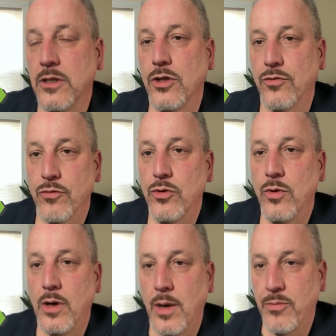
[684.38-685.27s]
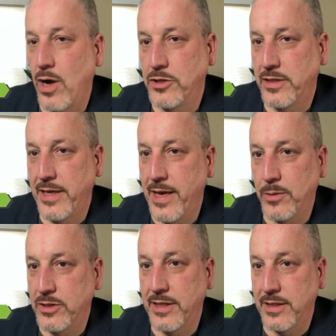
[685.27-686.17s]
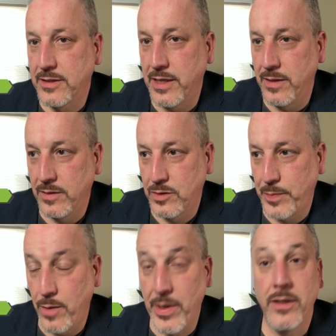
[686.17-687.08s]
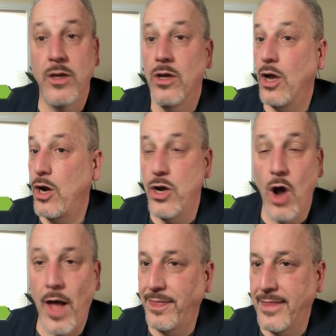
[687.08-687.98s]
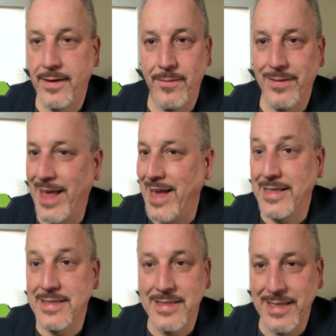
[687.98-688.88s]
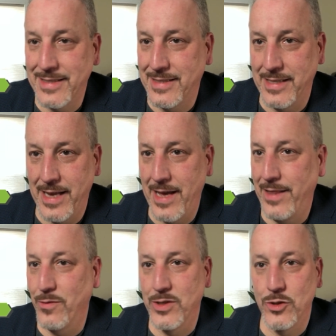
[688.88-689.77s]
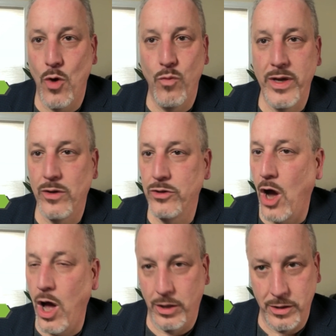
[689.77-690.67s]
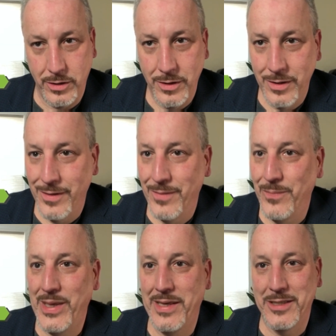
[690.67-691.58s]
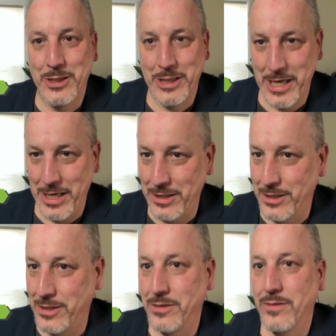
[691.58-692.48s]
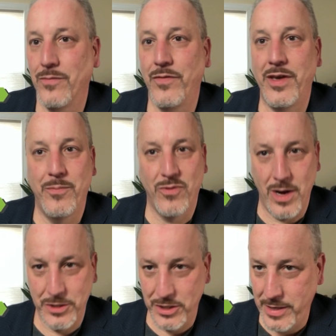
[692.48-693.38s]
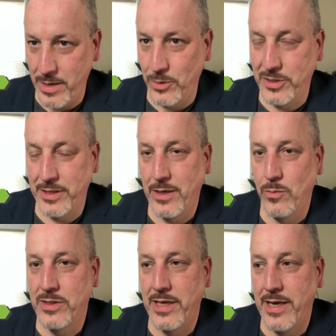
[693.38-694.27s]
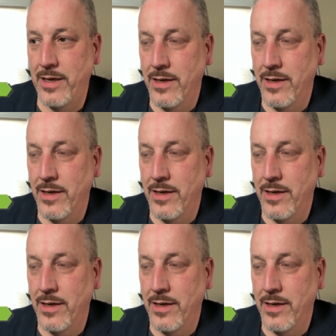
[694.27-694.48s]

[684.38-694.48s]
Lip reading: through a Project Hamilton experiment. Not that that exists today. There is no real dollar being exchanged via Project Hamilton. It was a